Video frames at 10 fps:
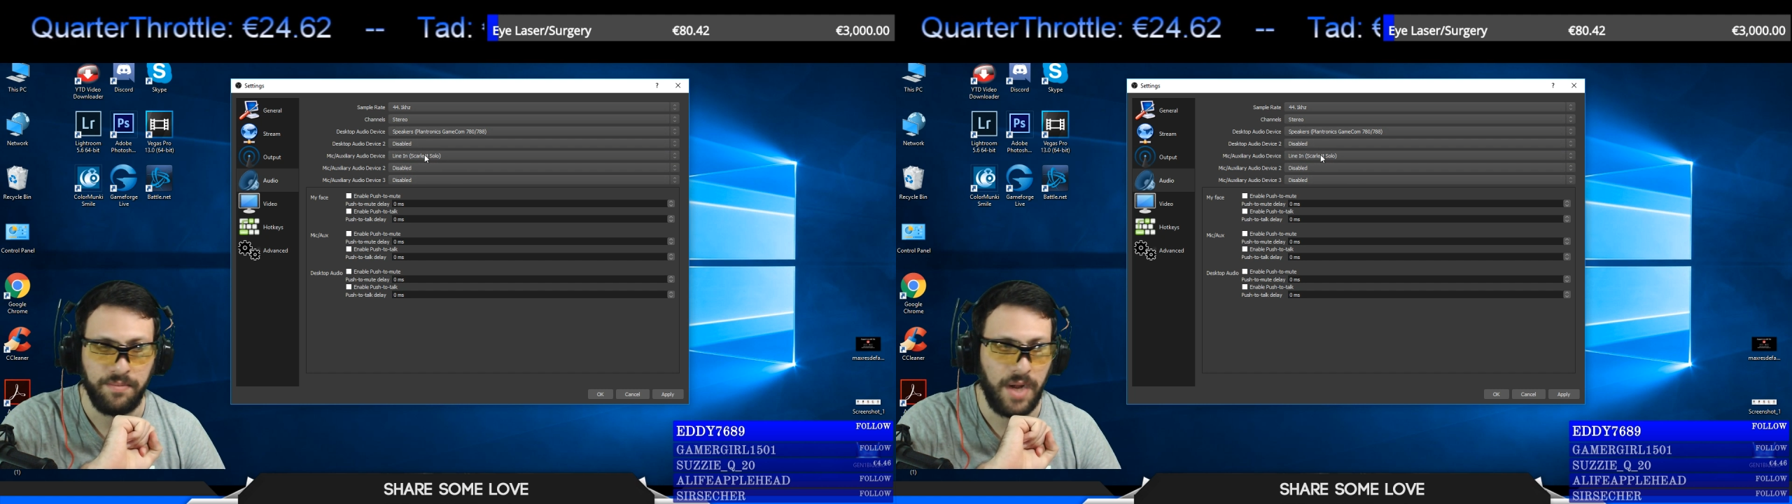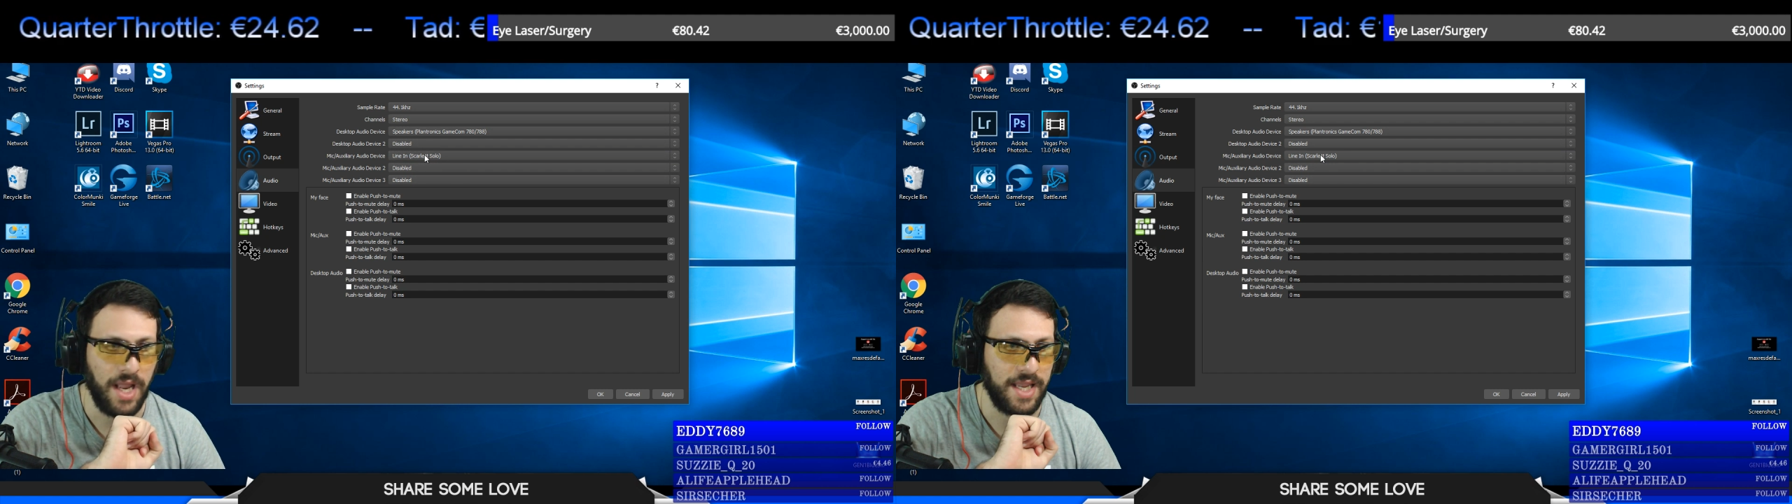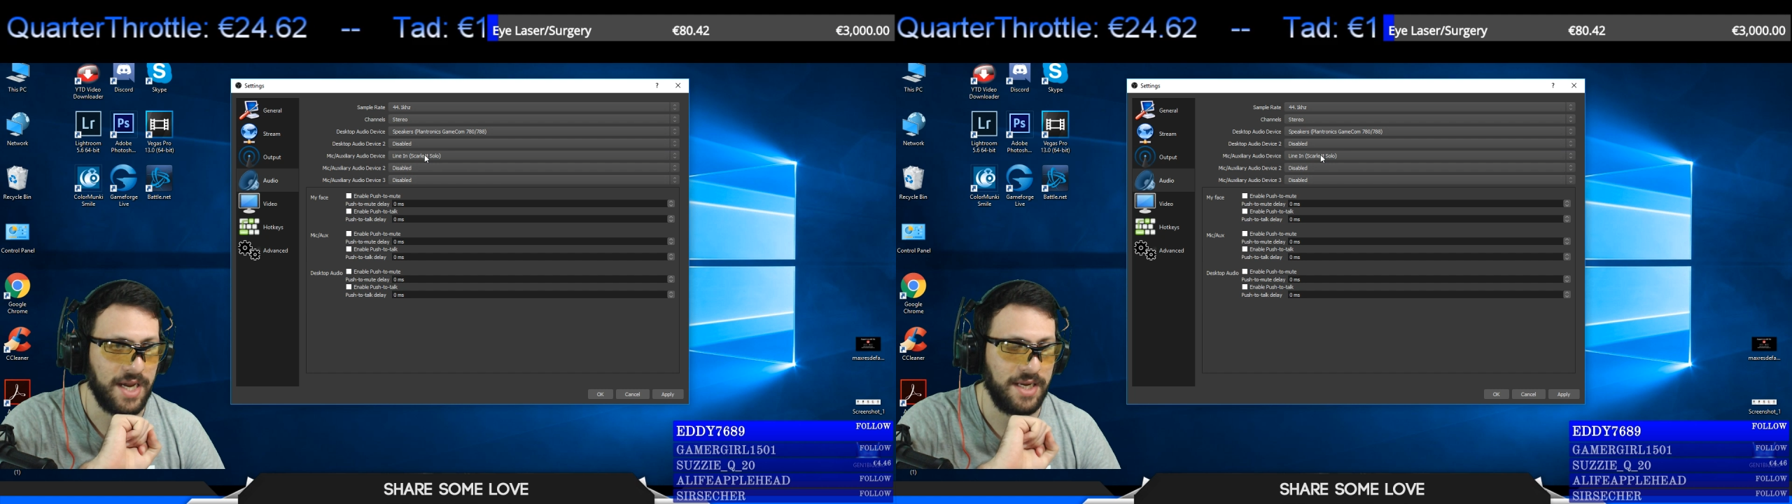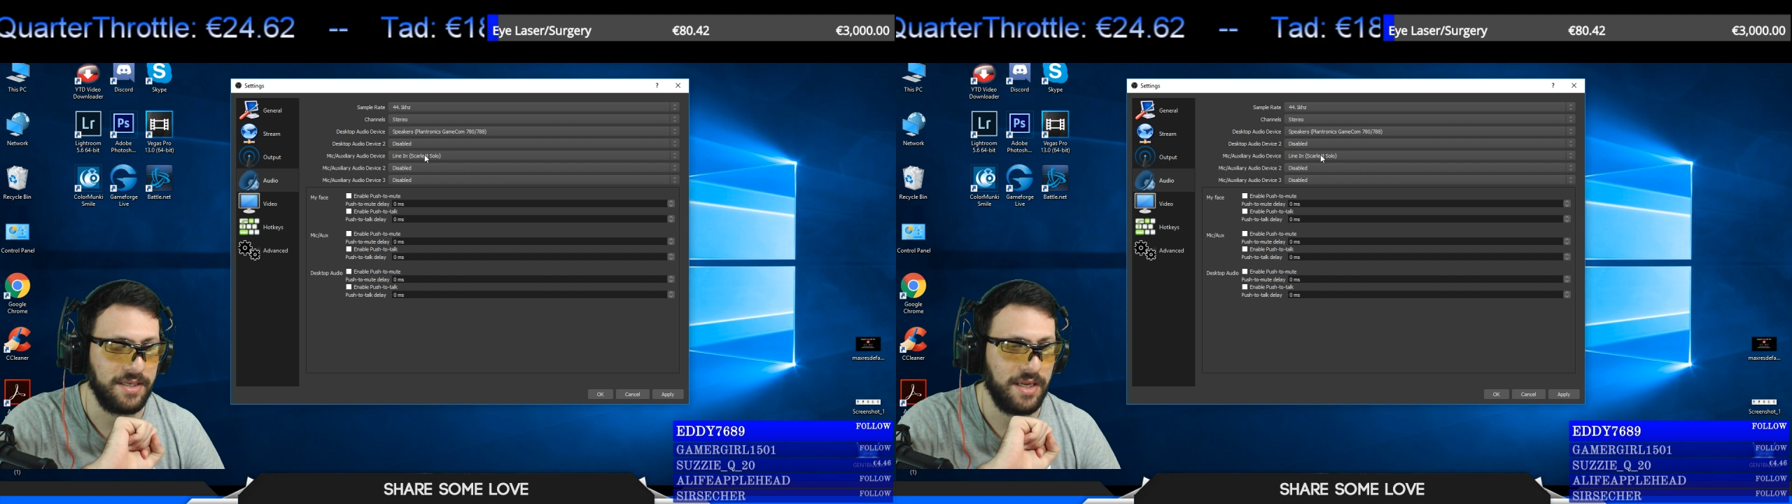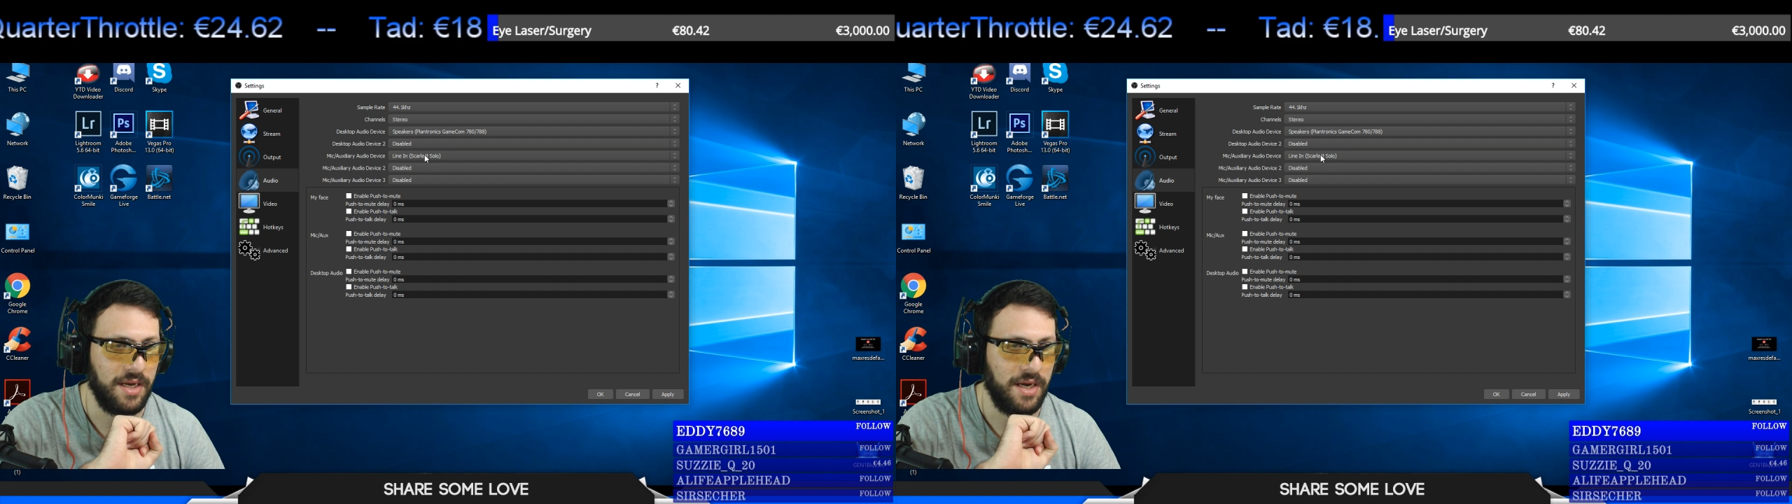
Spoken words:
I can't